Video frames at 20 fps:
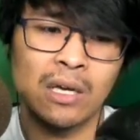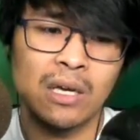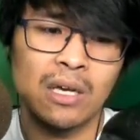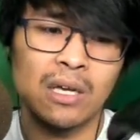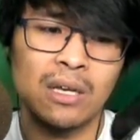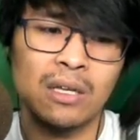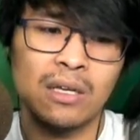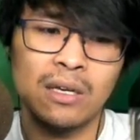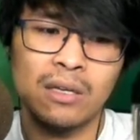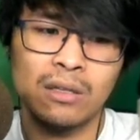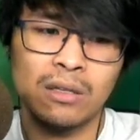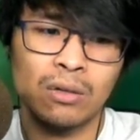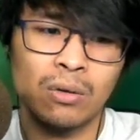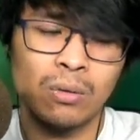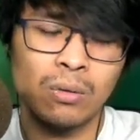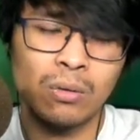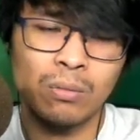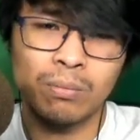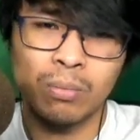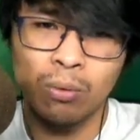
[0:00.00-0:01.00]
And again, the
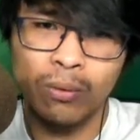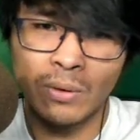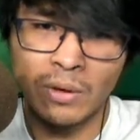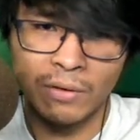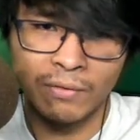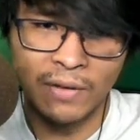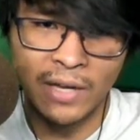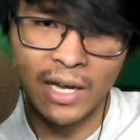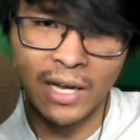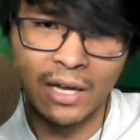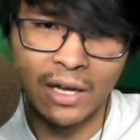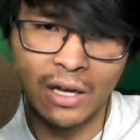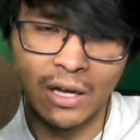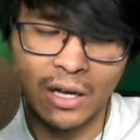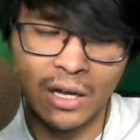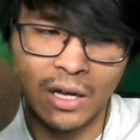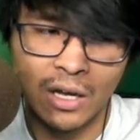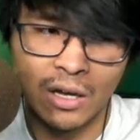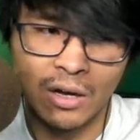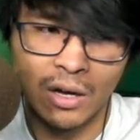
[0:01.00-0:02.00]
whole point
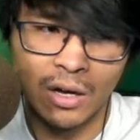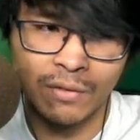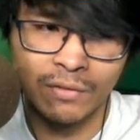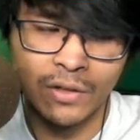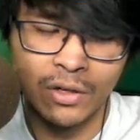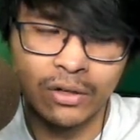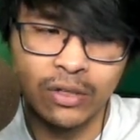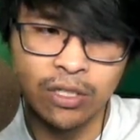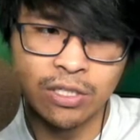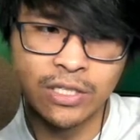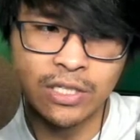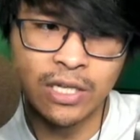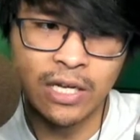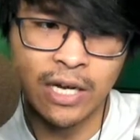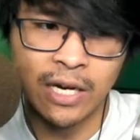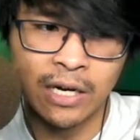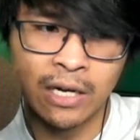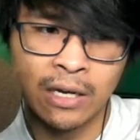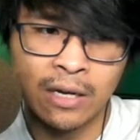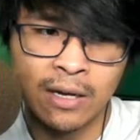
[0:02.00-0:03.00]
of their
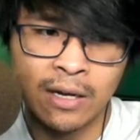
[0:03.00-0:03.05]
design,